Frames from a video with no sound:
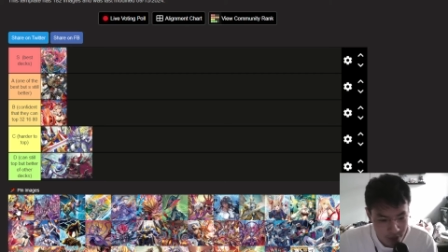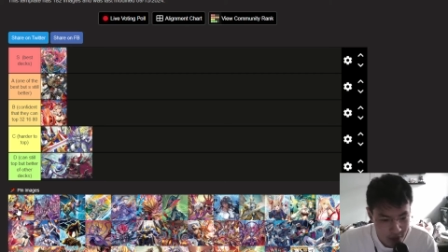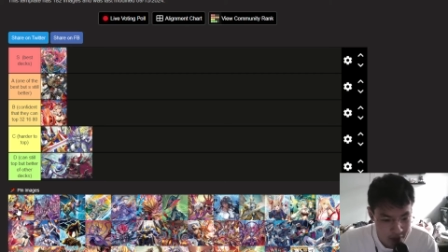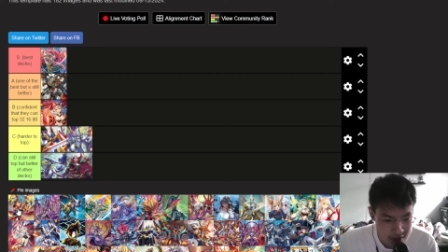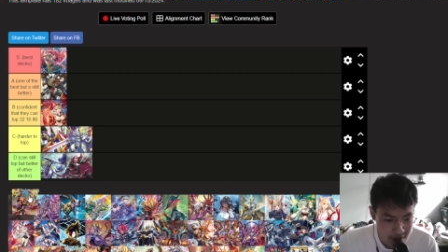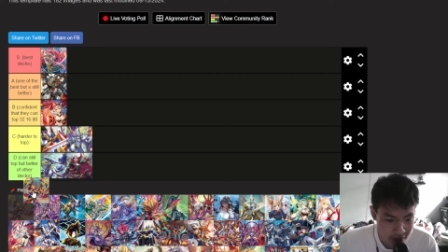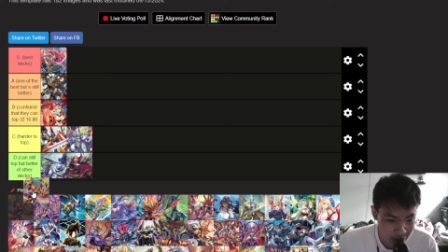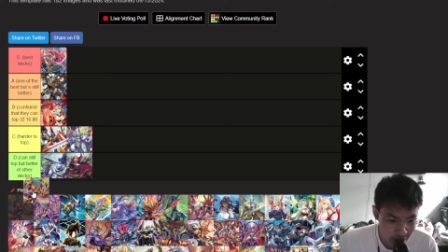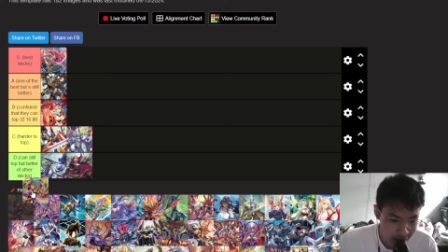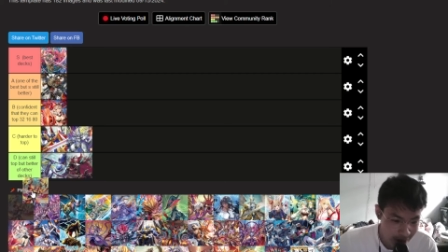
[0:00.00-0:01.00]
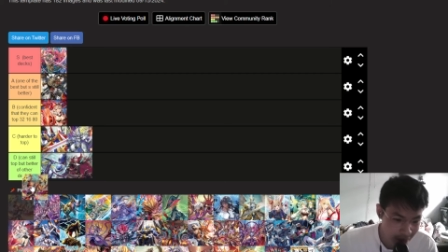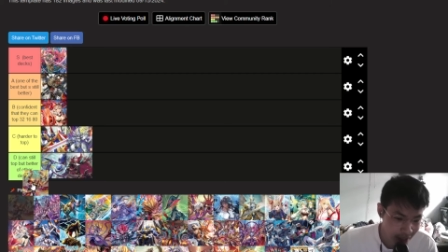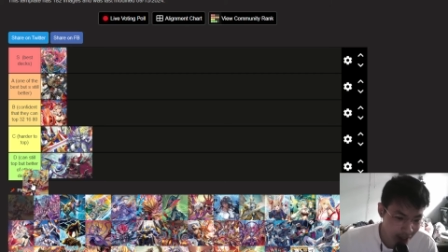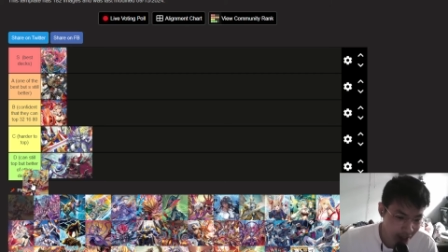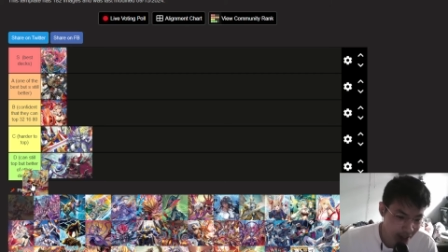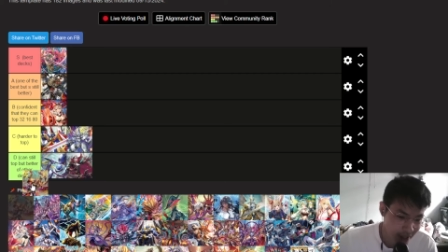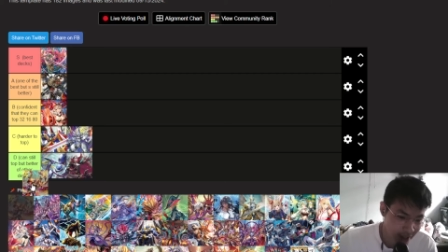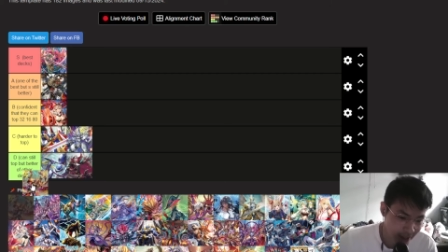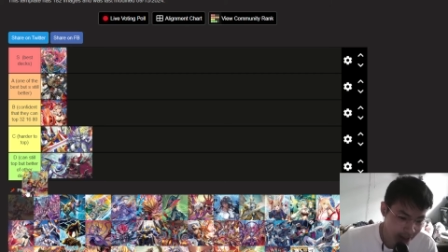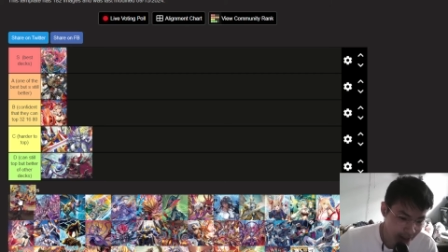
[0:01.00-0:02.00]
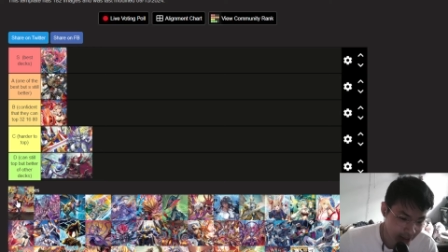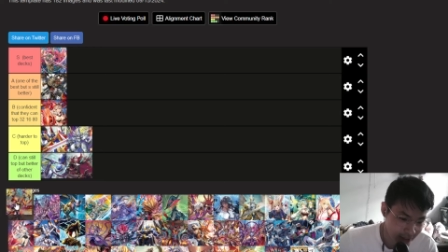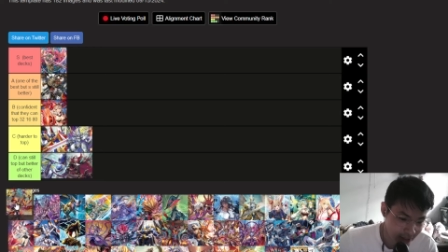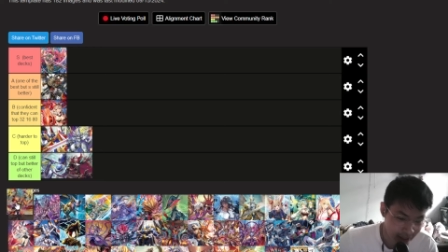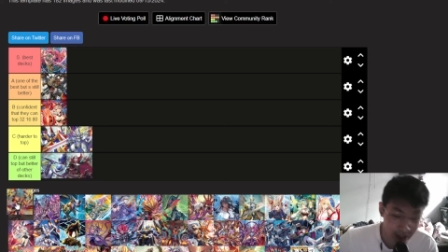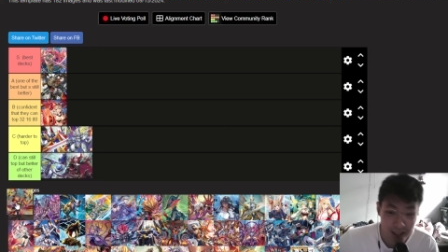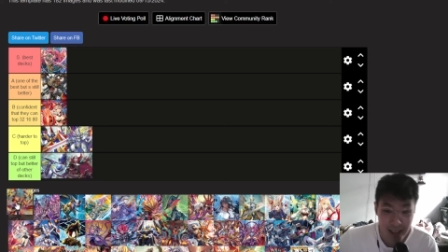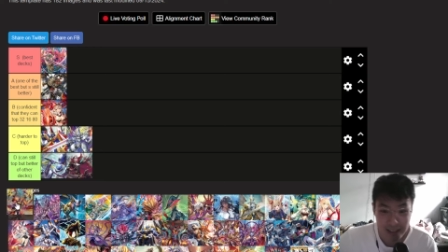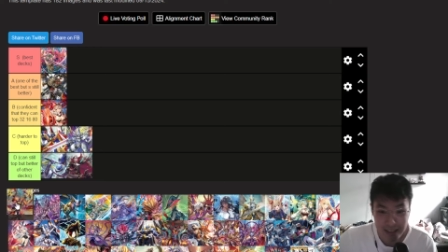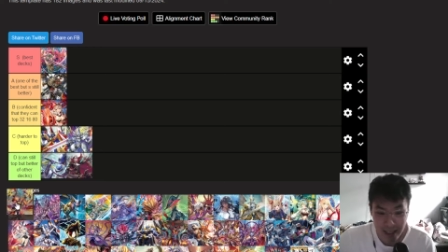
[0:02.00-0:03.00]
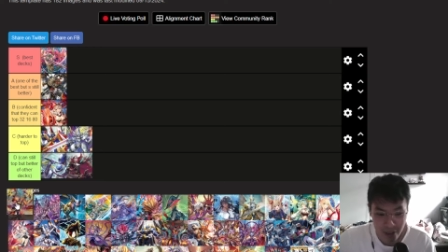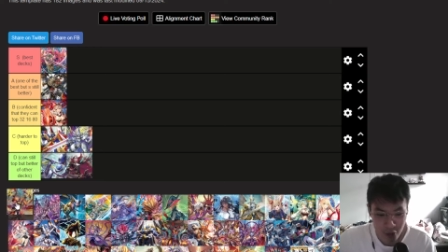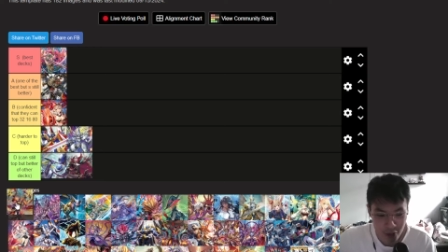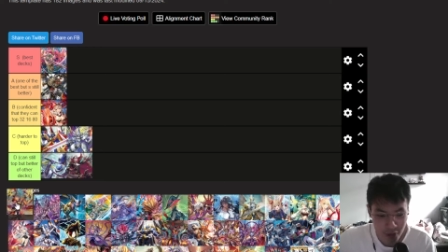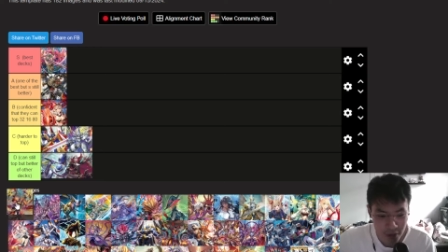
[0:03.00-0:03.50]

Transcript: Then Equilibra, it's like a glass cannon